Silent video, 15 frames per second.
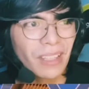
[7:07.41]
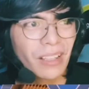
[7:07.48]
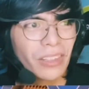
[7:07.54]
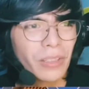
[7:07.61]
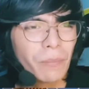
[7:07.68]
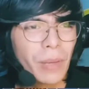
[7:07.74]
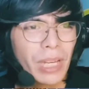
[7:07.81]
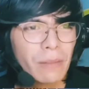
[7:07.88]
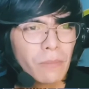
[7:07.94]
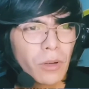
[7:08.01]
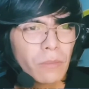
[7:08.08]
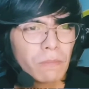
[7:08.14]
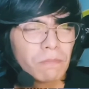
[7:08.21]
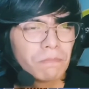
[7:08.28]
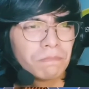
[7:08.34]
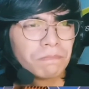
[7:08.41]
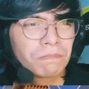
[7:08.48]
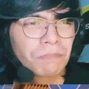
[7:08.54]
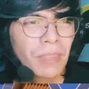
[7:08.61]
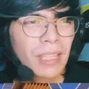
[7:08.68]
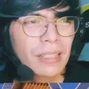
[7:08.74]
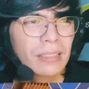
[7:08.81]
minimum
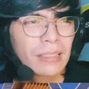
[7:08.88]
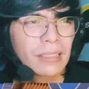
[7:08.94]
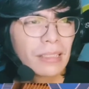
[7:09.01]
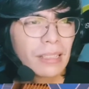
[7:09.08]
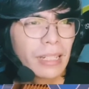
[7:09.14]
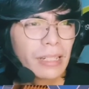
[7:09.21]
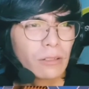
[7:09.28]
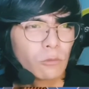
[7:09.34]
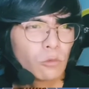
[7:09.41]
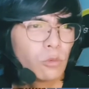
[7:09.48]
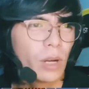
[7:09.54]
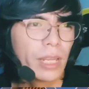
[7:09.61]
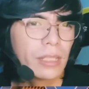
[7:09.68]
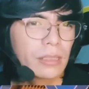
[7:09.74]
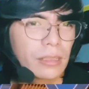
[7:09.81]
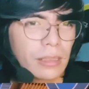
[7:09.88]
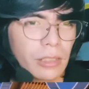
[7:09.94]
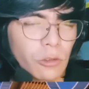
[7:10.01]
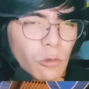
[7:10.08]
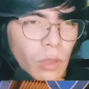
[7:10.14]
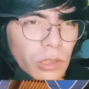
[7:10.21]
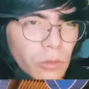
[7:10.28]
like rate
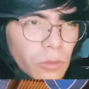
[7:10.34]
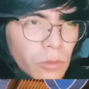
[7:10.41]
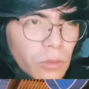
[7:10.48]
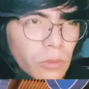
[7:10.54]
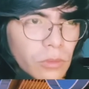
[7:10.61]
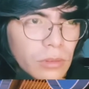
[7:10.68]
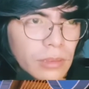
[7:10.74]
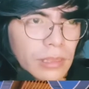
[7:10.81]
that you want to.